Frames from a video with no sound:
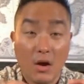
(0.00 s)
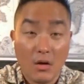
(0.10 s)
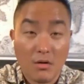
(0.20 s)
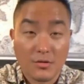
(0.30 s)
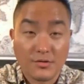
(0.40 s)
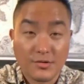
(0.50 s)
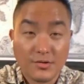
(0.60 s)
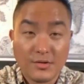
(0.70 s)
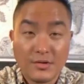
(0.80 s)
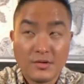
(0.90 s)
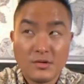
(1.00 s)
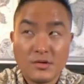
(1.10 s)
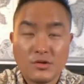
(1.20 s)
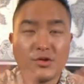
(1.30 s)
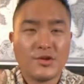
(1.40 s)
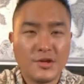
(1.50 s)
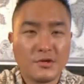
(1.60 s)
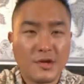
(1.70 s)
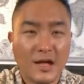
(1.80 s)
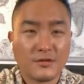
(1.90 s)
art to hear
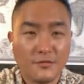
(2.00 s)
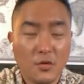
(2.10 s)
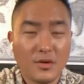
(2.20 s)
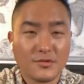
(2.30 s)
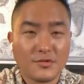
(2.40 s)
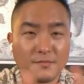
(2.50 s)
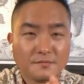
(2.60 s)
God's voice.